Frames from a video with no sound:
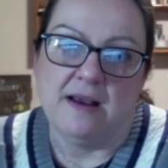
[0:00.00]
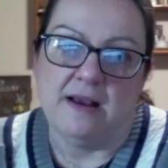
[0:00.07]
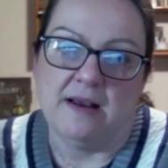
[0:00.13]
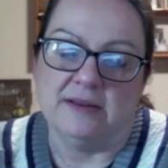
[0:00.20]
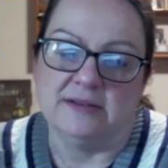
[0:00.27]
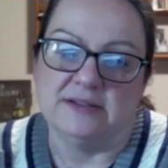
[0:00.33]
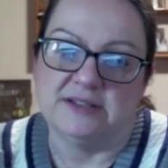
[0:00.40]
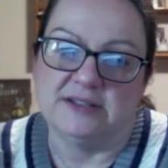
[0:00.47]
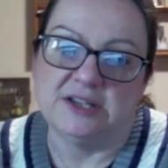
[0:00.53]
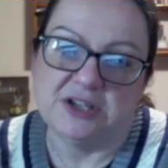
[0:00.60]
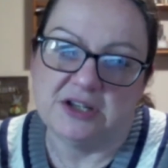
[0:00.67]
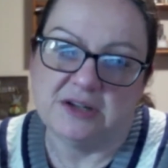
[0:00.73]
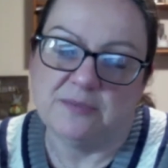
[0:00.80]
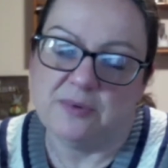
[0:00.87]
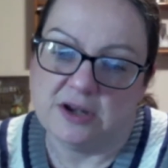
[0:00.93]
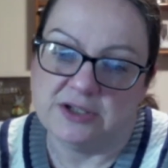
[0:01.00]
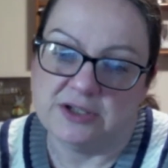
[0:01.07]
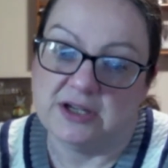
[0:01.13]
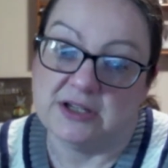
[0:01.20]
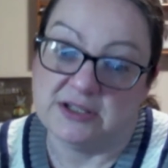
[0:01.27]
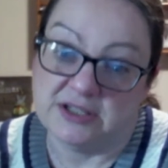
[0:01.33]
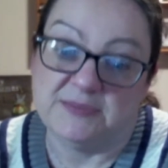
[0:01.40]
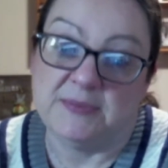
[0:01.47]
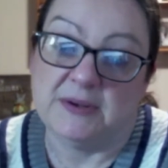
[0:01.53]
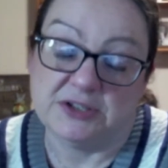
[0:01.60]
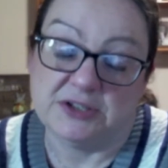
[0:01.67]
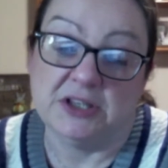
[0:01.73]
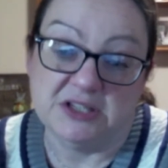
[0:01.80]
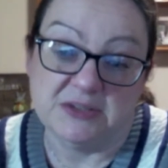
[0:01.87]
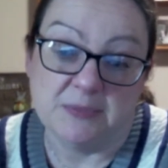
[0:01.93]
stitching projects,
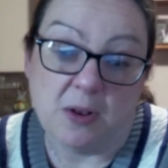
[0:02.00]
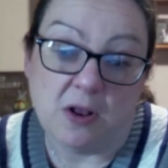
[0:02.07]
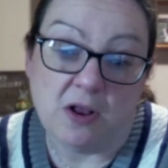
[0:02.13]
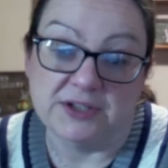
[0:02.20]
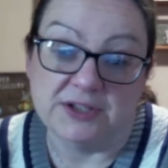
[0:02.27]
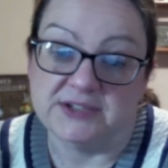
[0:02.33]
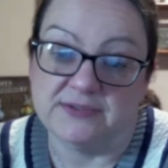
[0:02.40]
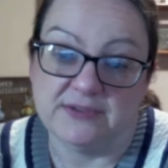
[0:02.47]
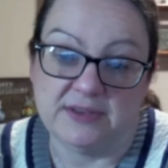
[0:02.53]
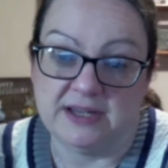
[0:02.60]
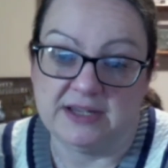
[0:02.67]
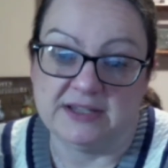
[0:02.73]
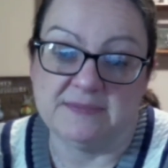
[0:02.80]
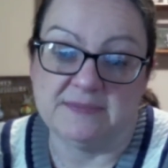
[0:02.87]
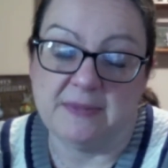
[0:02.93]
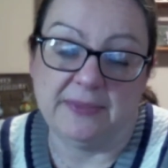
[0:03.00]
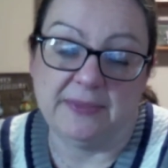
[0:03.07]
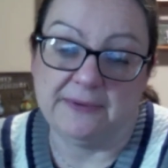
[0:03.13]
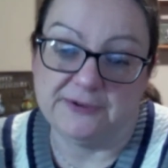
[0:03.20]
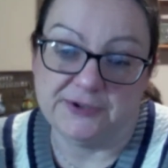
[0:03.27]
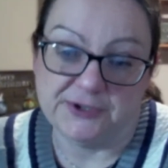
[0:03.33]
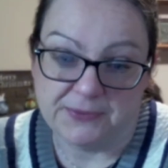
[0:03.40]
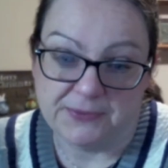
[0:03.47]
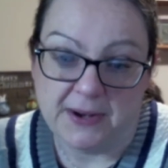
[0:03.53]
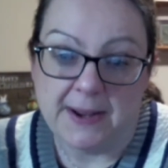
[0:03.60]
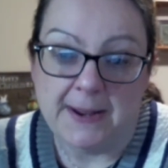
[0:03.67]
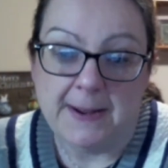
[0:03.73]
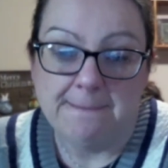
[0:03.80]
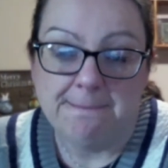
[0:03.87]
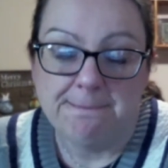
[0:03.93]
especially smalls for the next month or two,
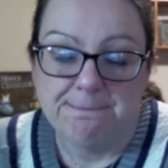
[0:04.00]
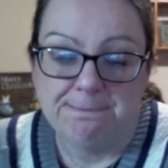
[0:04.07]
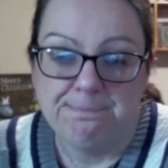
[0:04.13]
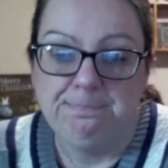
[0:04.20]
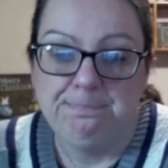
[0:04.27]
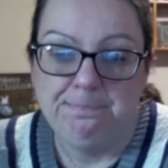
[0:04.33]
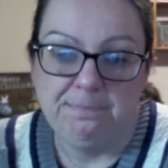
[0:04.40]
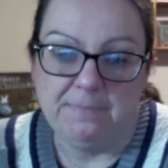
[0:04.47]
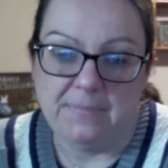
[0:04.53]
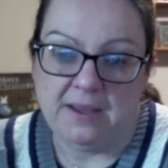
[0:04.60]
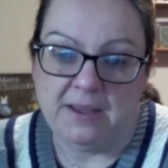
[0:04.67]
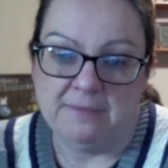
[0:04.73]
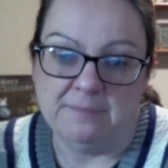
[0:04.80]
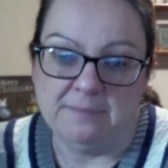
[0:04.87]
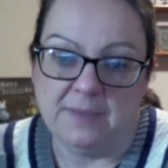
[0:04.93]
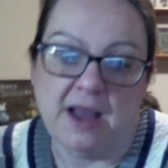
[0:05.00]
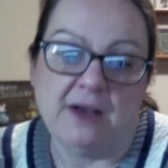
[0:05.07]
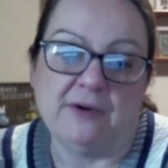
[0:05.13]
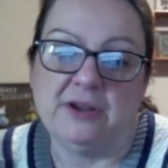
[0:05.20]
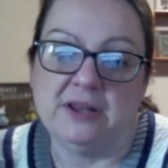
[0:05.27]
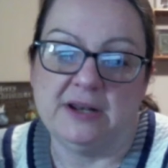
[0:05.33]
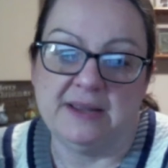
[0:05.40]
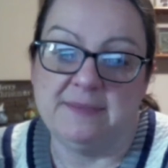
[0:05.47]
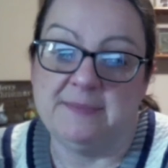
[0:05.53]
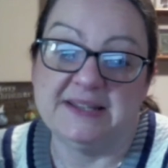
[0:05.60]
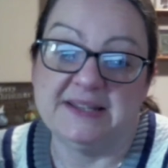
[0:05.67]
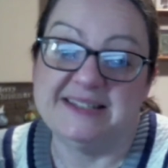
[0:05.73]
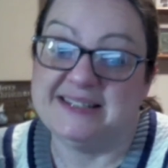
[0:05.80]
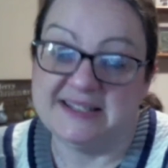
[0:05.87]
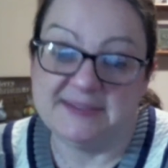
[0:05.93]
how can I
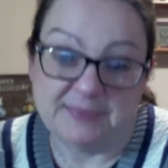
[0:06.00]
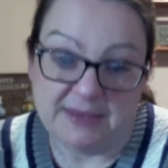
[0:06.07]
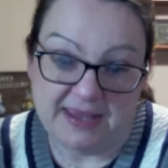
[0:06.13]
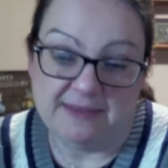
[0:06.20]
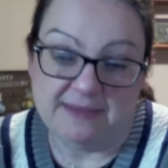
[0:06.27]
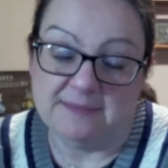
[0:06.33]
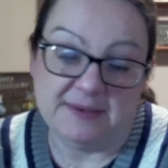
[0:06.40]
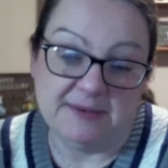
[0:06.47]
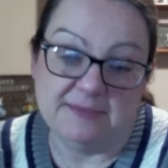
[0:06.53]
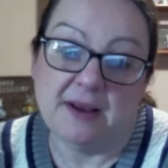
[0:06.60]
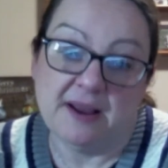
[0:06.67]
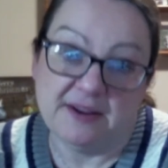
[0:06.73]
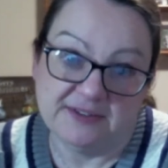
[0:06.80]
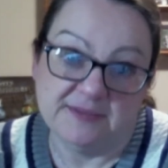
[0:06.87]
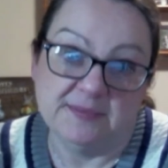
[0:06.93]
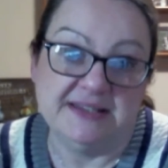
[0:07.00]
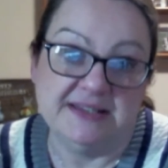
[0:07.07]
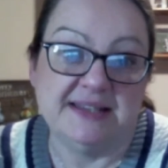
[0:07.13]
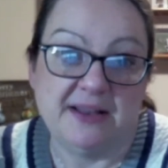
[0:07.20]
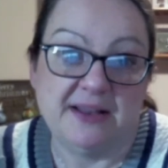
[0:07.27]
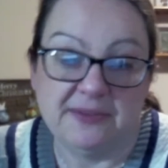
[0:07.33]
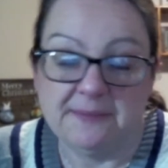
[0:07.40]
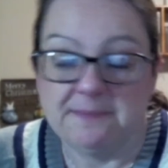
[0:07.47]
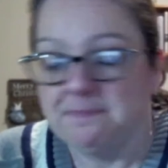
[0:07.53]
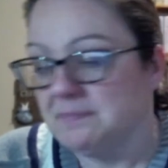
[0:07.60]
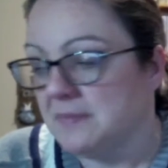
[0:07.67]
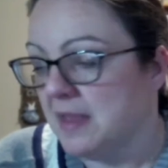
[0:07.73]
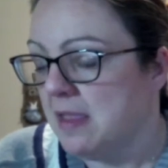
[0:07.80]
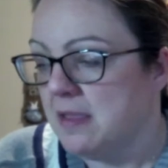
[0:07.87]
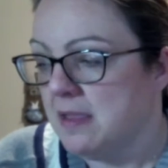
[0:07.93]
best display them and possibly sell them?
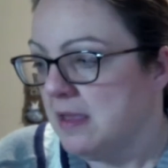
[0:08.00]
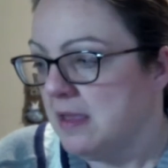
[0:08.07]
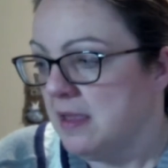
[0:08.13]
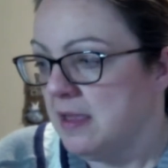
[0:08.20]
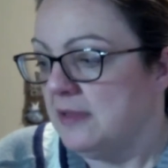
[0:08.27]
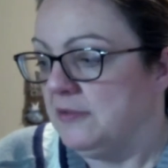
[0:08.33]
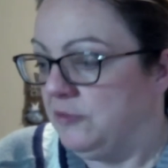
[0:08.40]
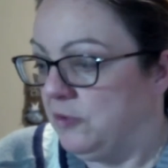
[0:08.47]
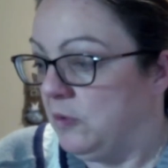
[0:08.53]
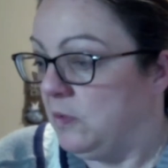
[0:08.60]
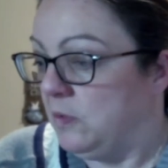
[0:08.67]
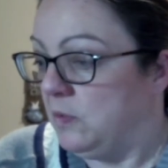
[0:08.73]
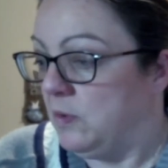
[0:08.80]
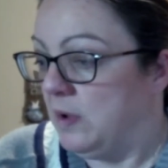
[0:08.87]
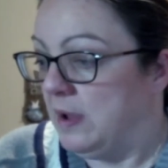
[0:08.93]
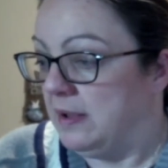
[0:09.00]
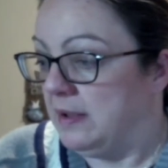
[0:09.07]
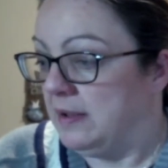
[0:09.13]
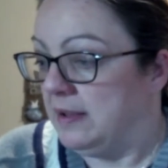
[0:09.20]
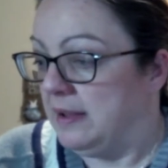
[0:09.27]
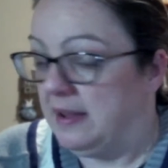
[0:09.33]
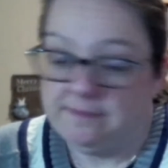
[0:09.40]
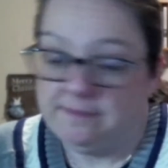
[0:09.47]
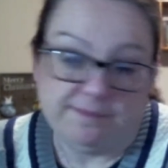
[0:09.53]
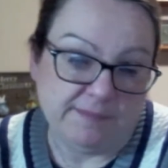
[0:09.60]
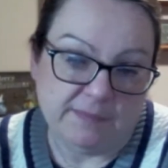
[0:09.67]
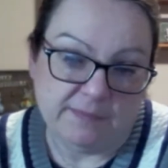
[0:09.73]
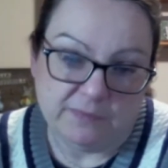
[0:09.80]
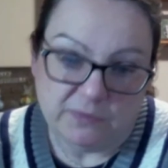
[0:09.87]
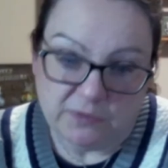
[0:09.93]
So
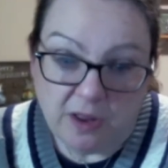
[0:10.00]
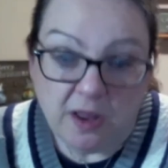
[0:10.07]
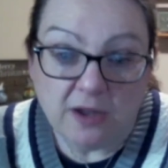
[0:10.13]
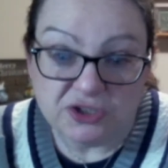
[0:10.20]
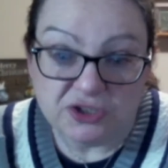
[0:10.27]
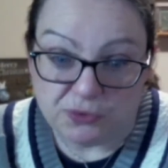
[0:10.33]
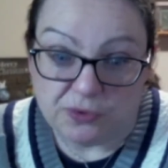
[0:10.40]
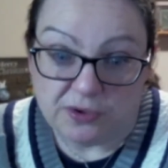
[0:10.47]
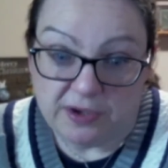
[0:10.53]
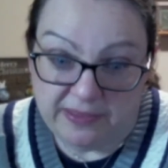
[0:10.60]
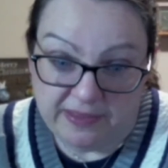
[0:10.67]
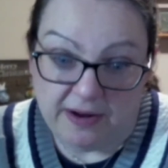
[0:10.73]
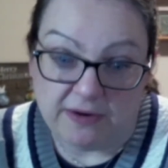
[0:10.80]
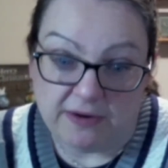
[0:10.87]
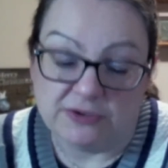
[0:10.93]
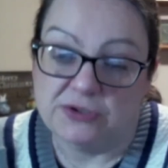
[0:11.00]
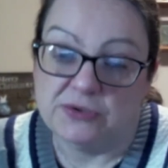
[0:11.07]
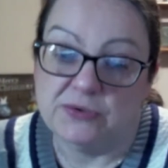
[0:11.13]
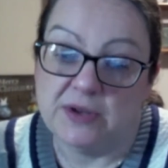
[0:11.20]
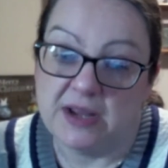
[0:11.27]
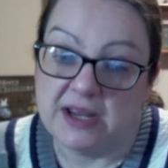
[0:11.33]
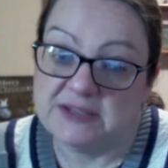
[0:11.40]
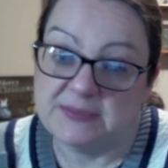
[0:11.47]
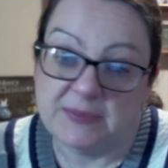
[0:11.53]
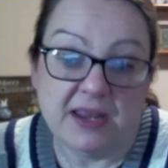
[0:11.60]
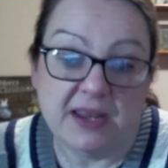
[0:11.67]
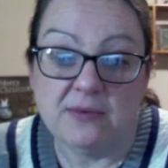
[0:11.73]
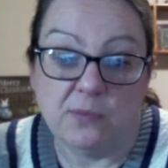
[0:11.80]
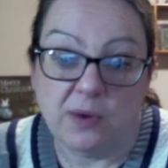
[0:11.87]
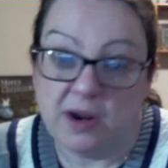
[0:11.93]
long story there to
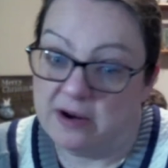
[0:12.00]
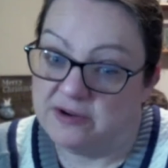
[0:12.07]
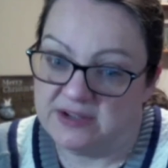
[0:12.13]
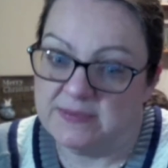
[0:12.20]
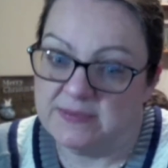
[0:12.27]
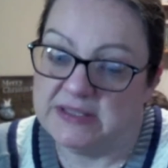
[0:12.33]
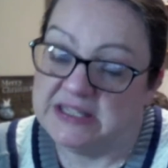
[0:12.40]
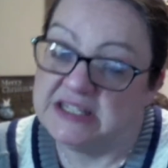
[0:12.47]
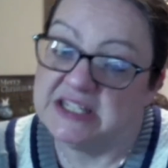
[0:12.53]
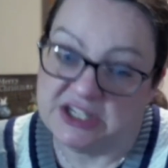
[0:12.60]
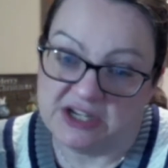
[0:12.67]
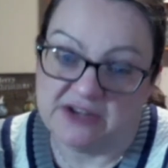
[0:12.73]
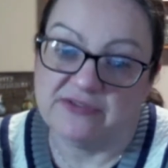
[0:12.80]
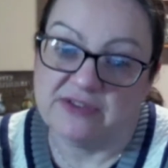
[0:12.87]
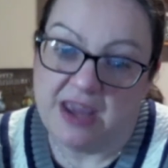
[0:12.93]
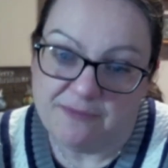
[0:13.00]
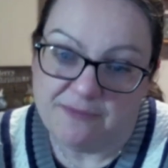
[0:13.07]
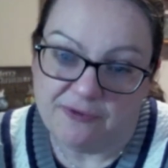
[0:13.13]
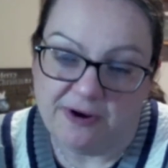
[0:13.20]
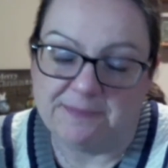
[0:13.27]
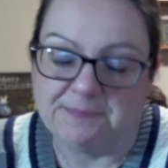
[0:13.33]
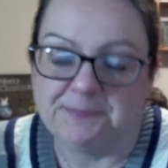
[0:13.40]
explain where some of this stuff came from.